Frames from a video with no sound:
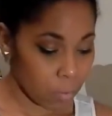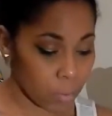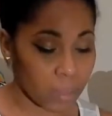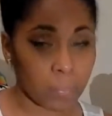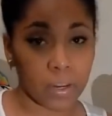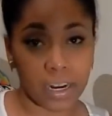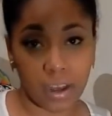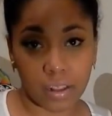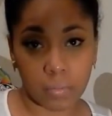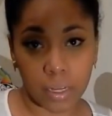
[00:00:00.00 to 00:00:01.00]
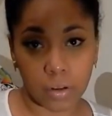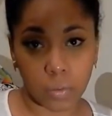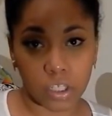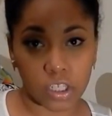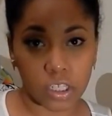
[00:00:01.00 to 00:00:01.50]
we put it on the middle,
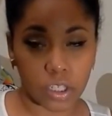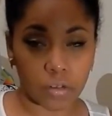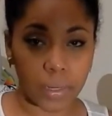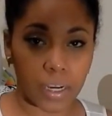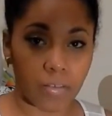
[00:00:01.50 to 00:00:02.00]
which is a little bit